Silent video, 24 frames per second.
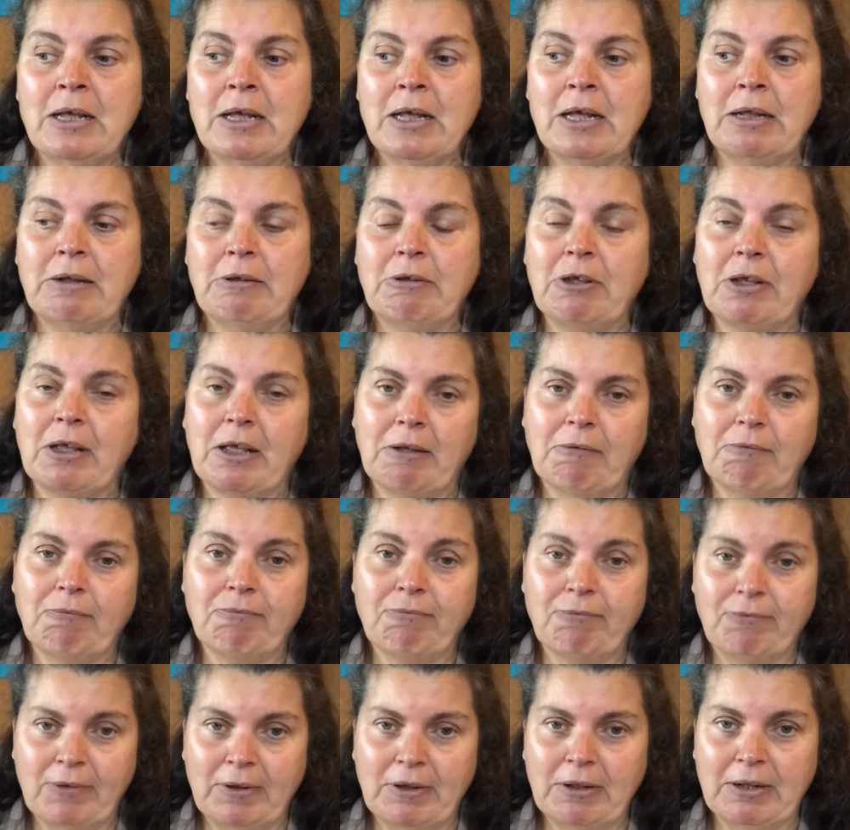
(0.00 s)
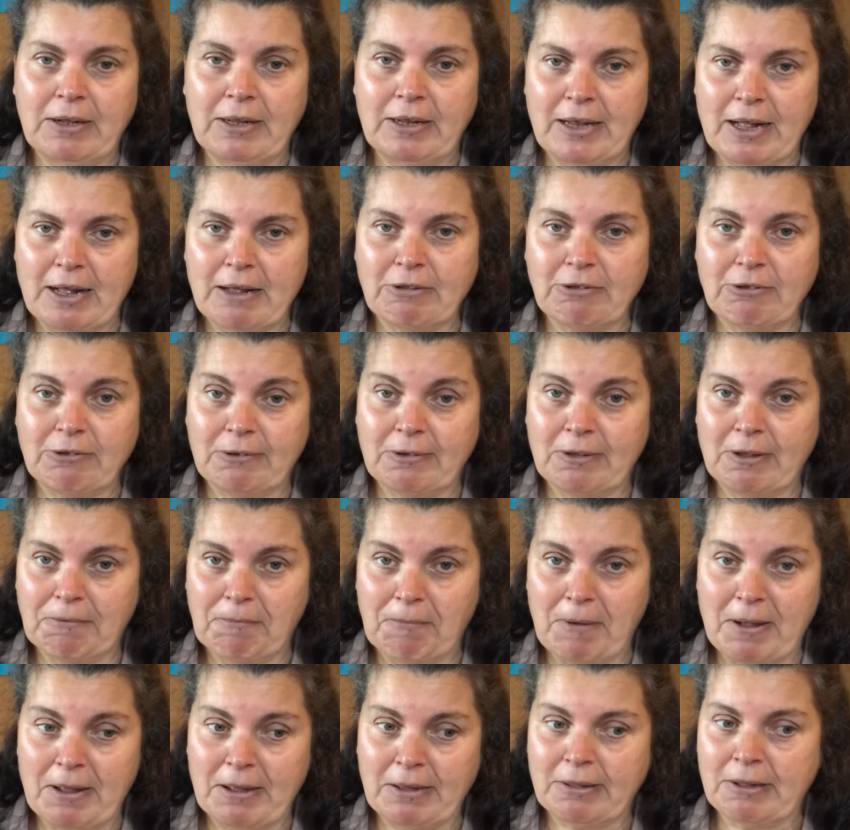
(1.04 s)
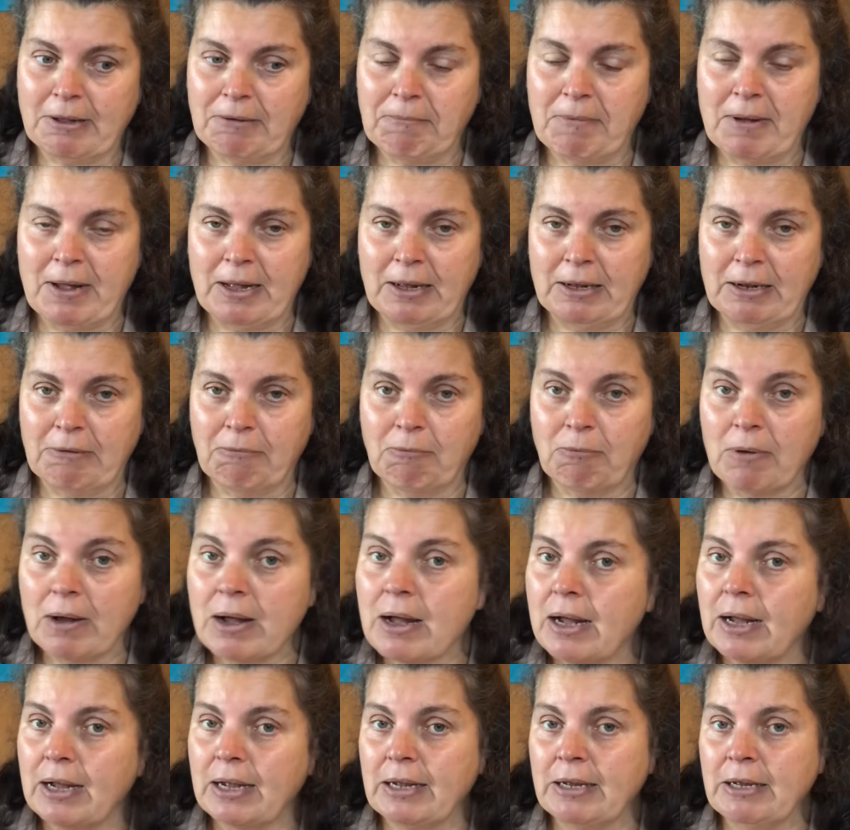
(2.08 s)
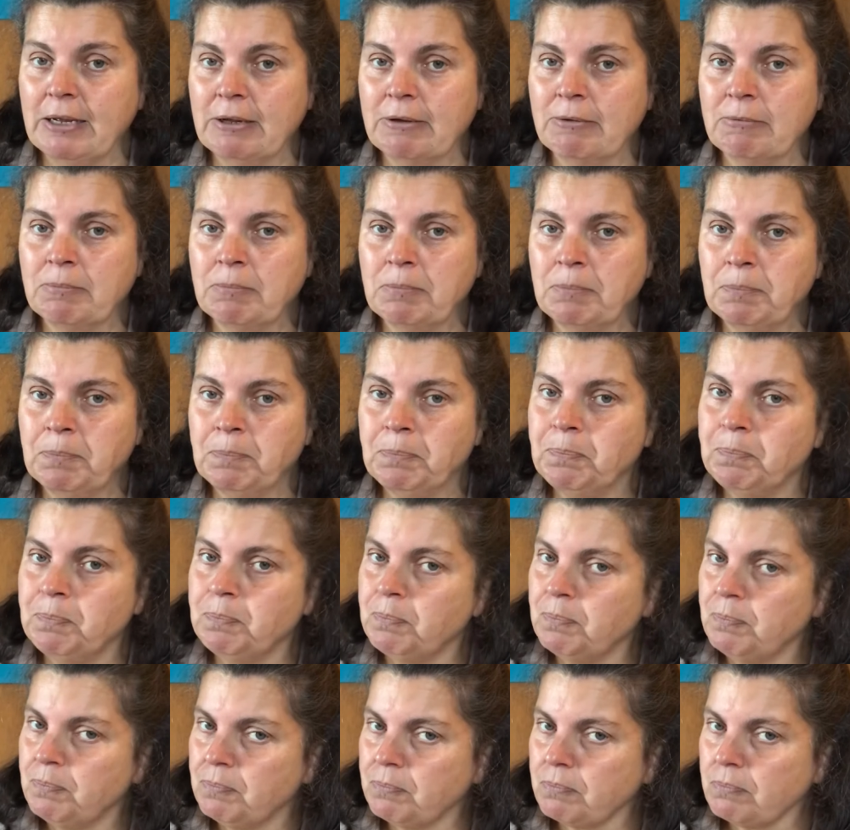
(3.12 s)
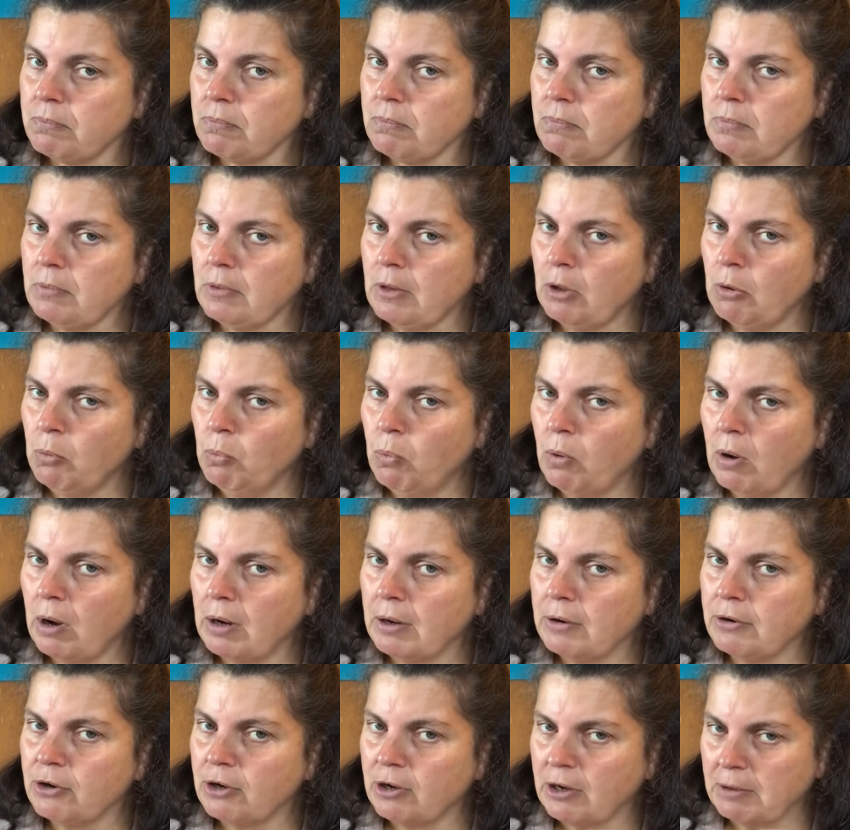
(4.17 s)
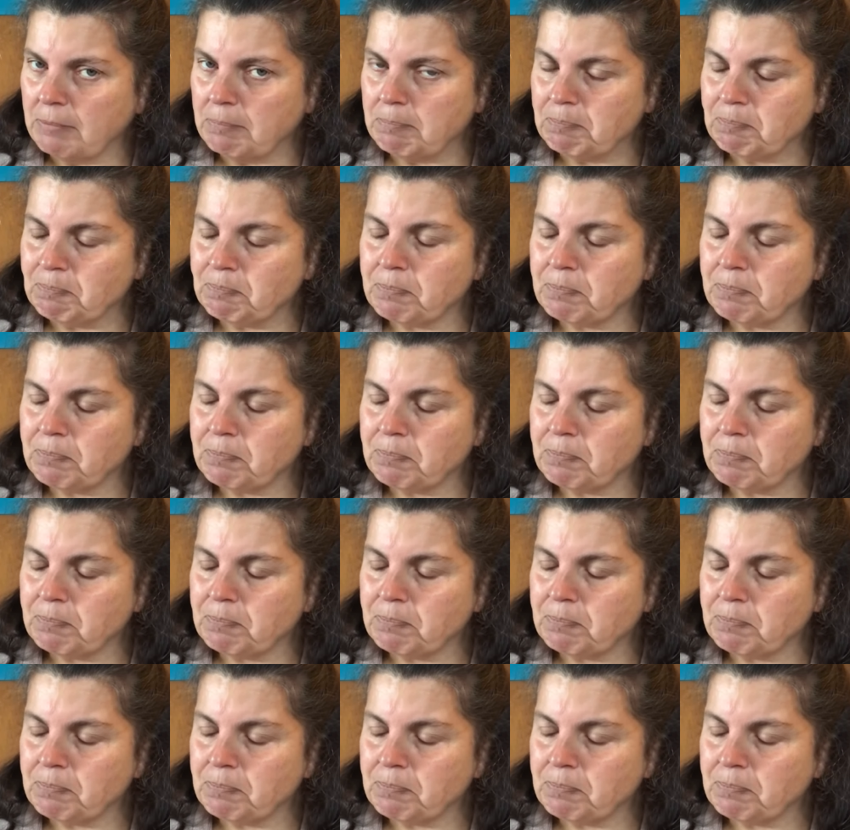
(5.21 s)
and you can feel it out to some other way, why not?